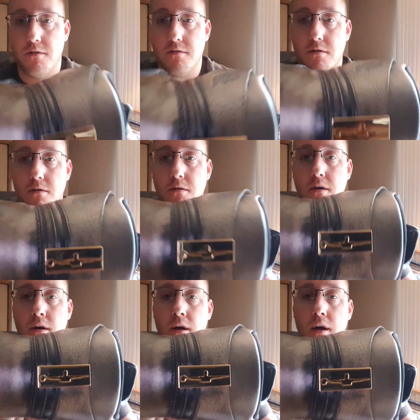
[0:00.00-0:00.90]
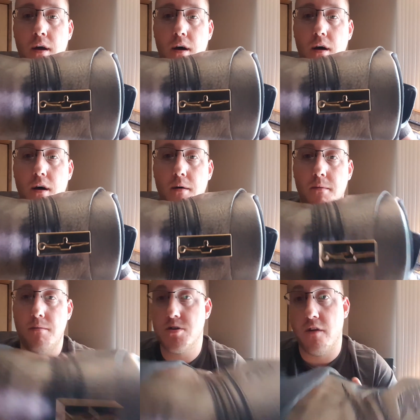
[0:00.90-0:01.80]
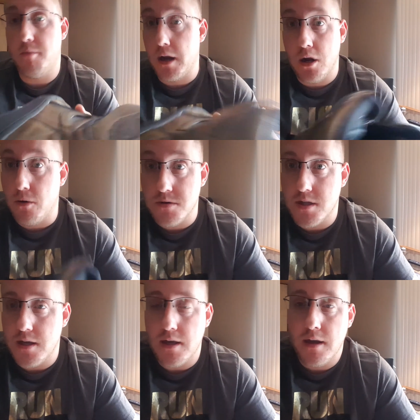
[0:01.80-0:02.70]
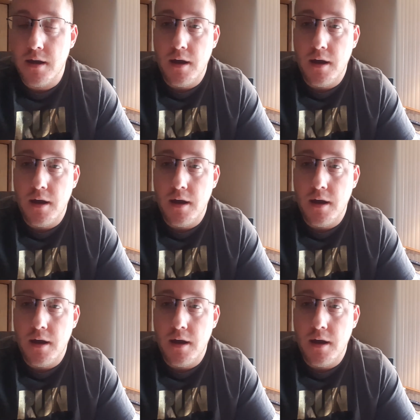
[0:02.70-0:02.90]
So, um, I'm sure everybody knows the